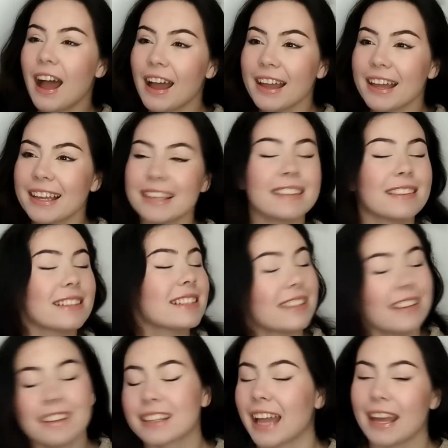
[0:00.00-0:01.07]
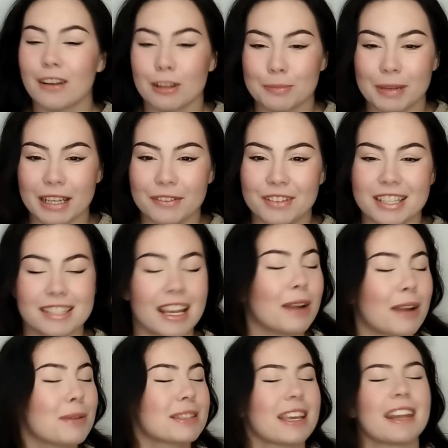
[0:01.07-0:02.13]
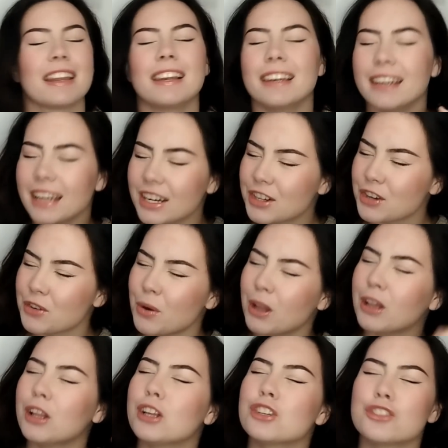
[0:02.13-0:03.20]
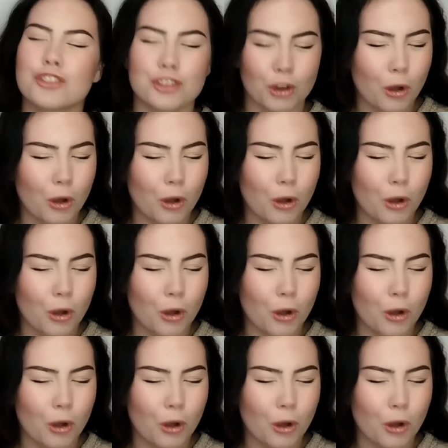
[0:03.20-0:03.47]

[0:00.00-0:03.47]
I still cannot believe this. I was at a literal